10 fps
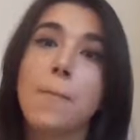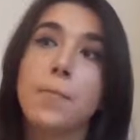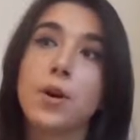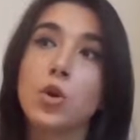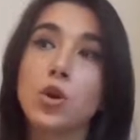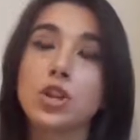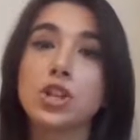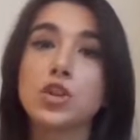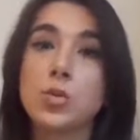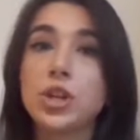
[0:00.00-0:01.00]
according
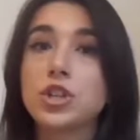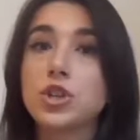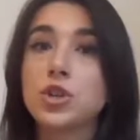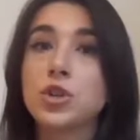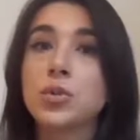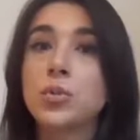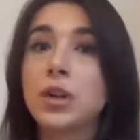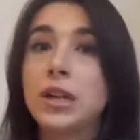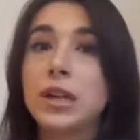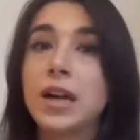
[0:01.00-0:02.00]
to which you
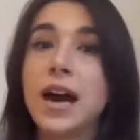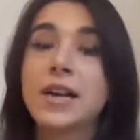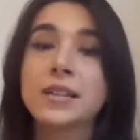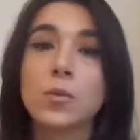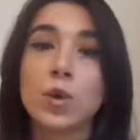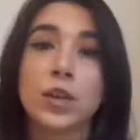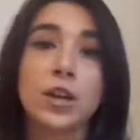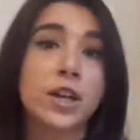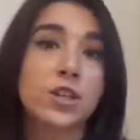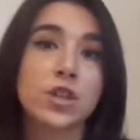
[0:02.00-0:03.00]
will ask them what
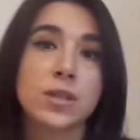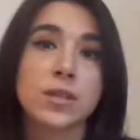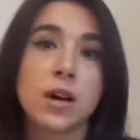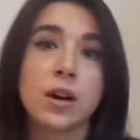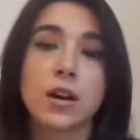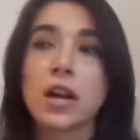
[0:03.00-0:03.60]
their interests are.